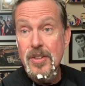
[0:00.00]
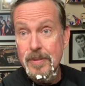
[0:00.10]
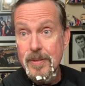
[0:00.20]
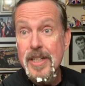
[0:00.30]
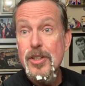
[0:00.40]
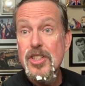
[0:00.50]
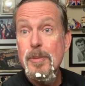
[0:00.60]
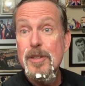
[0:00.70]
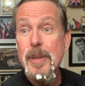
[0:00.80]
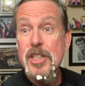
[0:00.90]
here's some of the
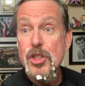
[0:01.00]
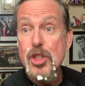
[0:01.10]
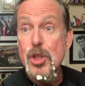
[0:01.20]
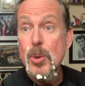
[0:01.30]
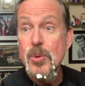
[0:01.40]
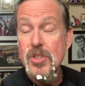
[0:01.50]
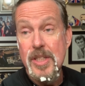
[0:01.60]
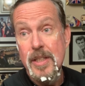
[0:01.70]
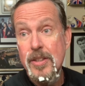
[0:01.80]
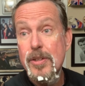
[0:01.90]
pictures you don't see
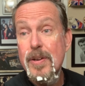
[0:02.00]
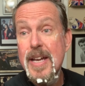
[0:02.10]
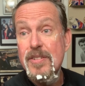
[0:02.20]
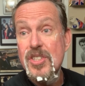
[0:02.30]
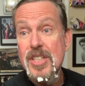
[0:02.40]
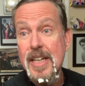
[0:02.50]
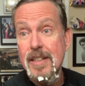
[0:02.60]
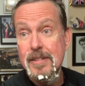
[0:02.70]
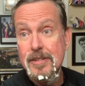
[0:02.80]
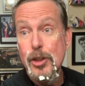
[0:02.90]
that are out of sight
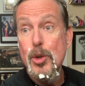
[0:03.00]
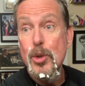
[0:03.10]
to you new